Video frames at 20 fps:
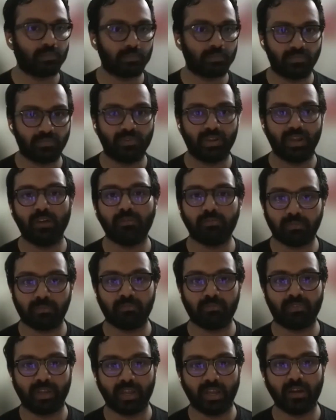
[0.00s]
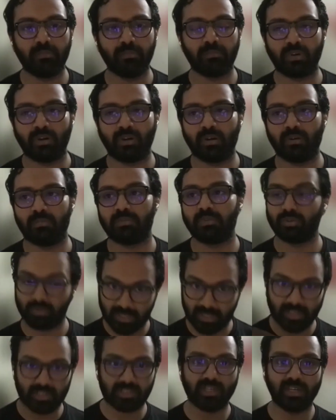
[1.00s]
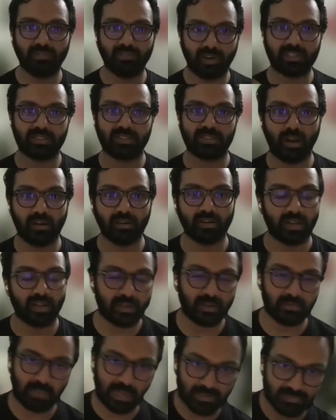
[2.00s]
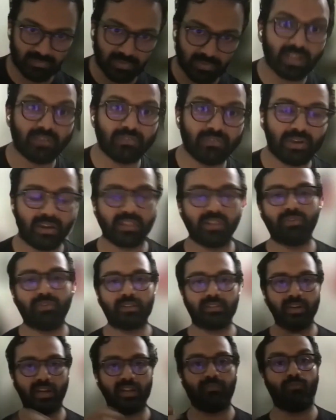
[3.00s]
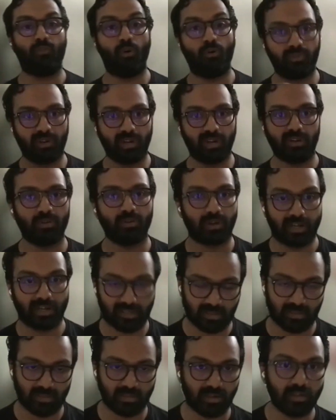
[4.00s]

the way I initially when I started, and I was very aware of the fact that I wanted to write.